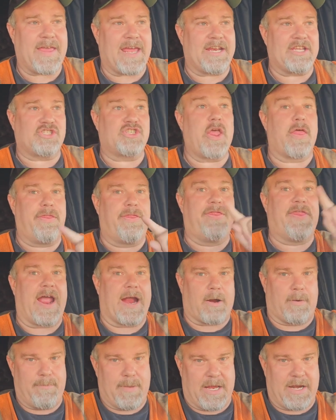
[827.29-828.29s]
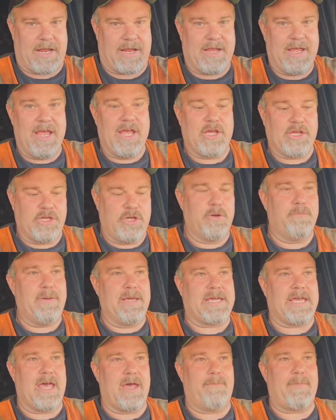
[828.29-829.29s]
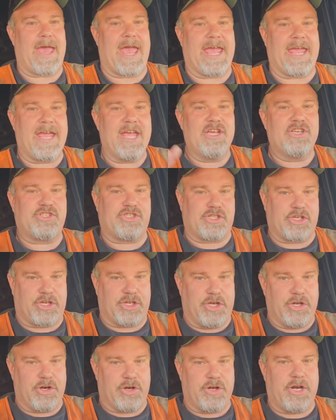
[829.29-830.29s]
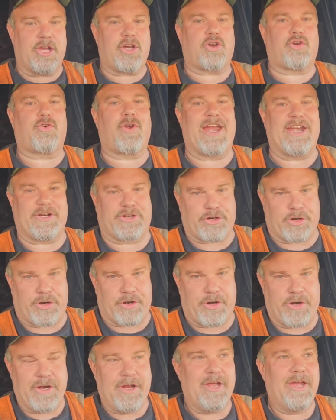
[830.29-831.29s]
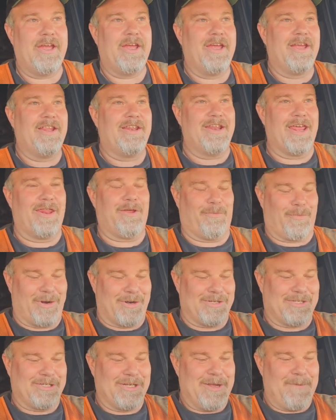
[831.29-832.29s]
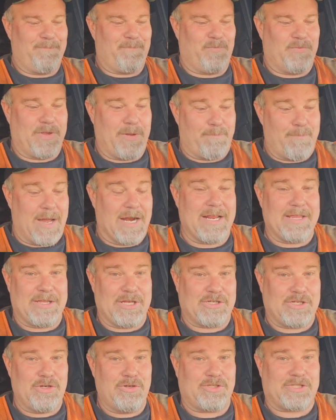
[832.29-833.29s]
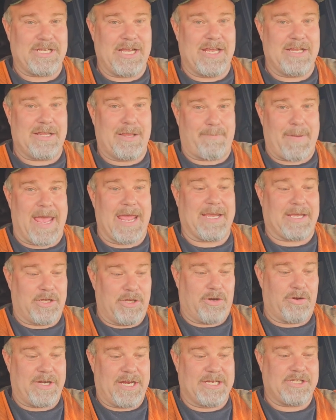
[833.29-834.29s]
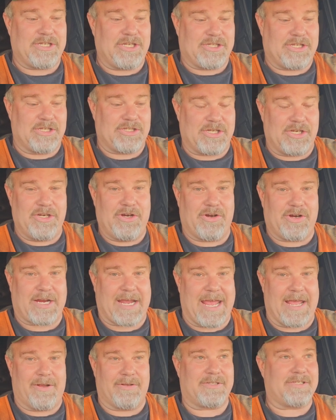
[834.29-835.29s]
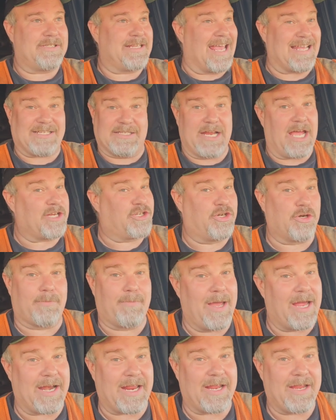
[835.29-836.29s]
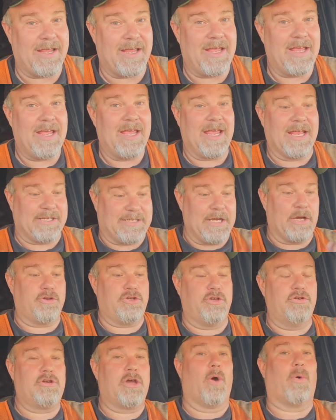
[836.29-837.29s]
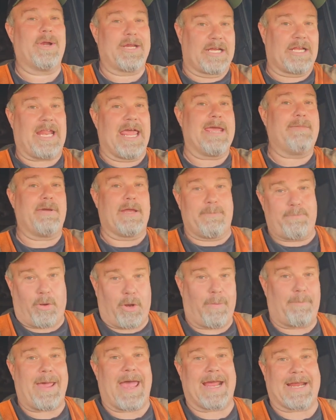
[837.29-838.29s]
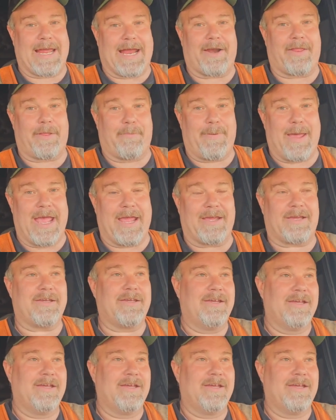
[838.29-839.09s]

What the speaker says: That is their money. You become a secured creditor. In other words, the money that you see in the bank, your digits that's in your accounts, that's not your money until you go and claim it and pull it back out of the bank.